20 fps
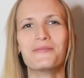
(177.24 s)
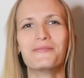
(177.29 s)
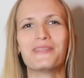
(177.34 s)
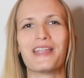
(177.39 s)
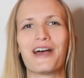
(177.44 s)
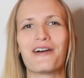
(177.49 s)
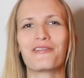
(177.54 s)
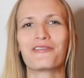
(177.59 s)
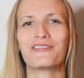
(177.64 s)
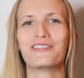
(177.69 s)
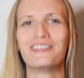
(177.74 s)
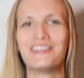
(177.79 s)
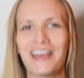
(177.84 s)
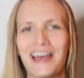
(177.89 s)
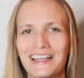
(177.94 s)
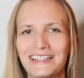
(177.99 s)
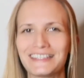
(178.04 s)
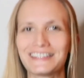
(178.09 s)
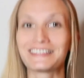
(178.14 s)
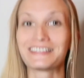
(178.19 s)
Now,
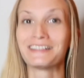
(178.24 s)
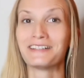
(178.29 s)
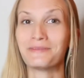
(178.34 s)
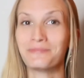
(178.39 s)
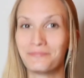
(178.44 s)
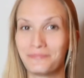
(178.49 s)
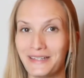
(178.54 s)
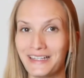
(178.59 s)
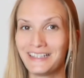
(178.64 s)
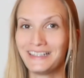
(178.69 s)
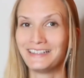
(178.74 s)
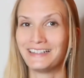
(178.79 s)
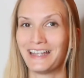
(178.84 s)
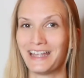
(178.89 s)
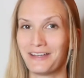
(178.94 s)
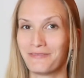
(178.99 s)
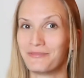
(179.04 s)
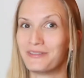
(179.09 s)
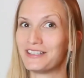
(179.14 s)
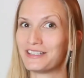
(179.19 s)
that's a big
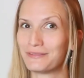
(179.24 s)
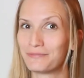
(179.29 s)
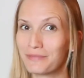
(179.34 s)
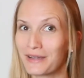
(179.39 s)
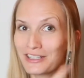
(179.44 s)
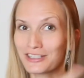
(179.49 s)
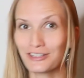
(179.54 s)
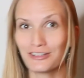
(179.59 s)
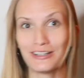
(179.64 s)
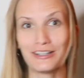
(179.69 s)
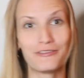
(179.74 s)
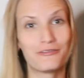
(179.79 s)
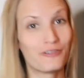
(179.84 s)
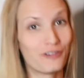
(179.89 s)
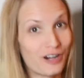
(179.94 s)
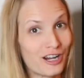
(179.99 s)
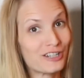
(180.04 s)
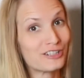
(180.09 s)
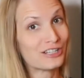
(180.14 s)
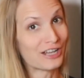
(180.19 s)
name, especially
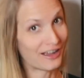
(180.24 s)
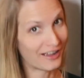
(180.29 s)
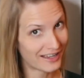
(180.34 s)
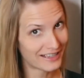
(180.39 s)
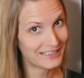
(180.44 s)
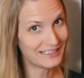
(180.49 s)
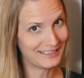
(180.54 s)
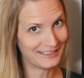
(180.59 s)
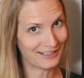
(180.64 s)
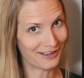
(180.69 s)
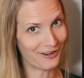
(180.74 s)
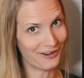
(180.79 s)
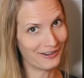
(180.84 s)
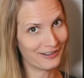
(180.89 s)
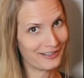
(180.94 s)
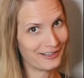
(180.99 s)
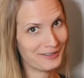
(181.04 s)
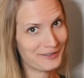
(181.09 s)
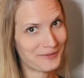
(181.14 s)
for a tiny dog.